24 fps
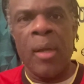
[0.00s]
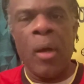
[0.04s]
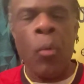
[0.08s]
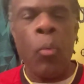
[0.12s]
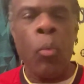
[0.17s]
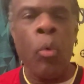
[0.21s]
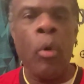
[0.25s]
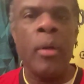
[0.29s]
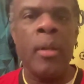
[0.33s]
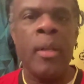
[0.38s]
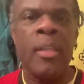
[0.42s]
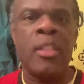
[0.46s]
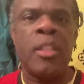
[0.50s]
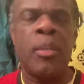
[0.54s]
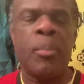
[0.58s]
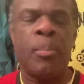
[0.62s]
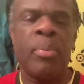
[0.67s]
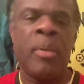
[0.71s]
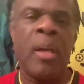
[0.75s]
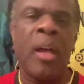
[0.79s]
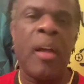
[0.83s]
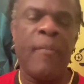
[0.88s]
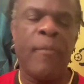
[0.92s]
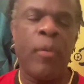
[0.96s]
What is the
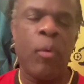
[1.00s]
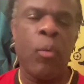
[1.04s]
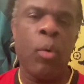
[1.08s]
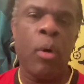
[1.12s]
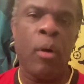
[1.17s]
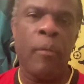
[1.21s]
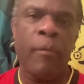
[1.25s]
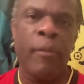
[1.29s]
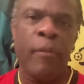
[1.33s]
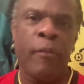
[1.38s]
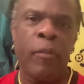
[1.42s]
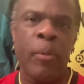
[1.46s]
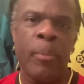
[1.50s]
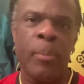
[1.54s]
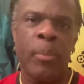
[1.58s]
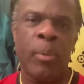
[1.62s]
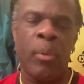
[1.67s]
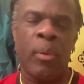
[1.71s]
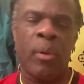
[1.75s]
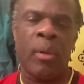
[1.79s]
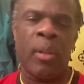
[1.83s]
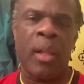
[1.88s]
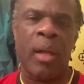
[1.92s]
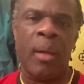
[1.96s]
plan for Watford
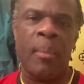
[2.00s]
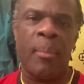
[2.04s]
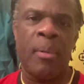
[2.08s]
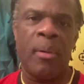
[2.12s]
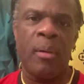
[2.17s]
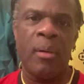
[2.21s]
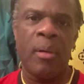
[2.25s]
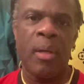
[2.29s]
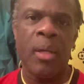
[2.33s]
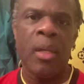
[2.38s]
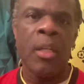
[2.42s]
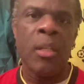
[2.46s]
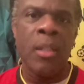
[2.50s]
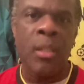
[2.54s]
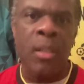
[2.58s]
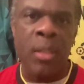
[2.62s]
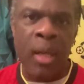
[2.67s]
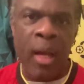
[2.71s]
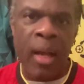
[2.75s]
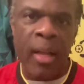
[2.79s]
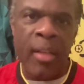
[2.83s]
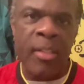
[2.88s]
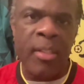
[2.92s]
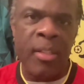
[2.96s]
Football Club?
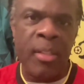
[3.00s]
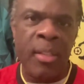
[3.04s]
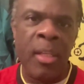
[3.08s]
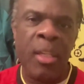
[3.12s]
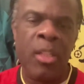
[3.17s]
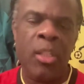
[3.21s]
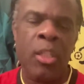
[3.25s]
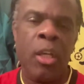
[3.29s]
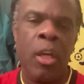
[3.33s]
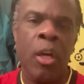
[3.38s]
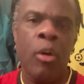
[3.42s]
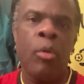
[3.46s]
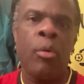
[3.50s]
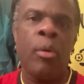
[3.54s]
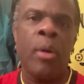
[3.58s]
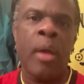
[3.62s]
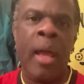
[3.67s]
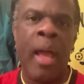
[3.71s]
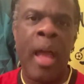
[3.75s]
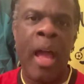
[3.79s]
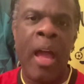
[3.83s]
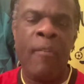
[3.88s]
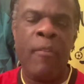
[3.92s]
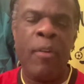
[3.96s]
Does this
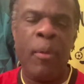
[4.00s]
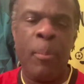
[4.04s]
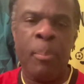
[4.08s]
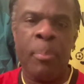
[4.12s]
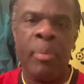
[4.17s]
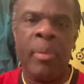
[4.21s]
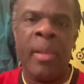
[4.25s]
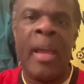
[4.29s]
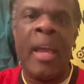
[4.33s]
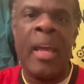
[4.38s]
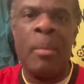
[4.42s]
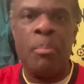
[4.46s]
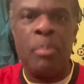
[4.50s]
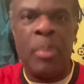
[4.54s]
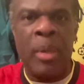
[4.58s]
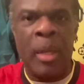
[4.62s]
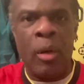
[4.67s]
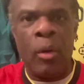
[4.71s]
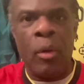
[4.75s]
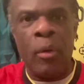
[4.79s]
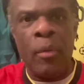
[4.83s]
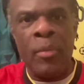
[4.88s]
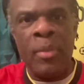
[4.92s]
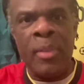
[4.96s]
owner have a plan
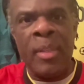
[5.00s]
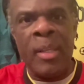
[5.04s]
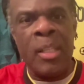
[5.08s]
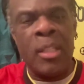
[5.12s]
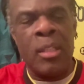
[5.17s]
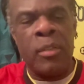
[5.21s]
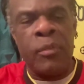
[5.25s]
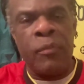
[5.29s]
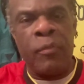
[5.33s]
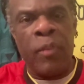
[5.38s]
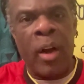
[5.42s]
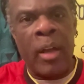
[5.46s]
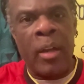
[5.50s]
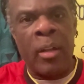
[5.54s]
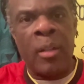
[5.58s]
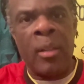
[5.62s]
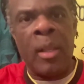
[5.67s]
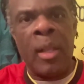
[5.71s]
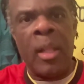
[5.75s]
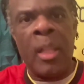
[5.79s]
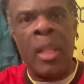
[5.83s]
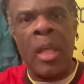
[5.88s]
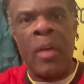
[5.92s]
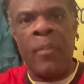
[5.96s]
beyond these
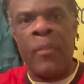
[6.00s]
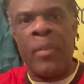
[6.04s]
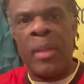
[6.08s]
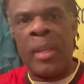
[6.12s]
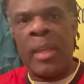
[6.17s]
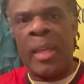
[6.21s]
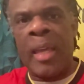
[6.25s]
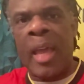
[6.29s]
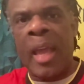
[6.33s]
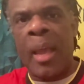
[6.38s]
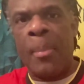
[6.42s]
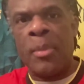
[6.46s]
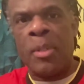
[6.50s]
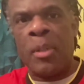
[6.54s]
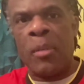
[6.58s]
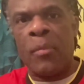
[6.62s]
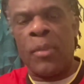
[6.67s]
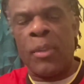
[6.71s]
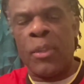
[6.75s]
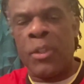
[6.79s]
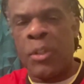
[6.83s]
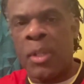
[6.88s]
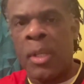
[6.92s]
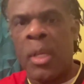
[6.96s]
final 11 games
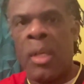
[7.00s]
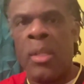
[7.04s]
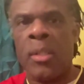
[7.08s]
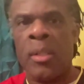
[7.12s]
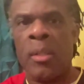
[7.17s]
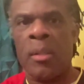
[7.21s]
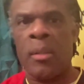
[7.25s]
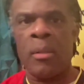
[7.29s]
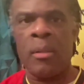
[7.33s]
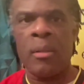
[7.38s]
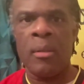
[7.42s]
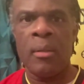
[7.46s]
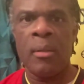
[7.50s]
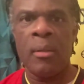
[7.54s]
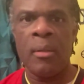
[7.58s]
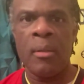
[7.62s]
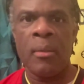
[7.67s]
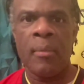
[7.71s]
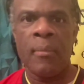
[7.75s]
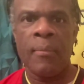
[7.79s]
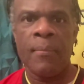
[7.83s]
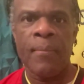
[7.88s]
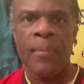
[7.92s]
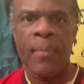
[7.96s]
of the season?
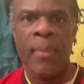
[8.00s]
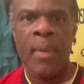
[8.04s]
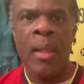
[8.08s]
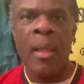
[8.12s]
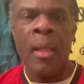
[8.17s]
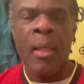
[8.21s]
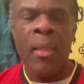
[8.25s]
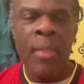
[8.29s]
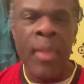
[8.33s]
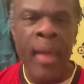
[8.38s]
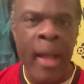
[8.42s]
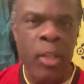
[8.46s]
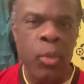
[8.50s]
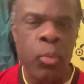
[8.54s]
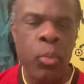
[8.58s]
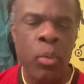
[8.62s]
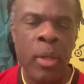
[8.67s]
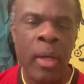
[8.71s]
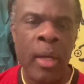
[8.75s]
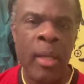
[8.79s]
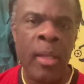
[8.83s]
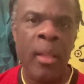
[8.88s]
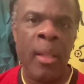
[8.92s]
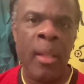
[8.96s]
That's what I'd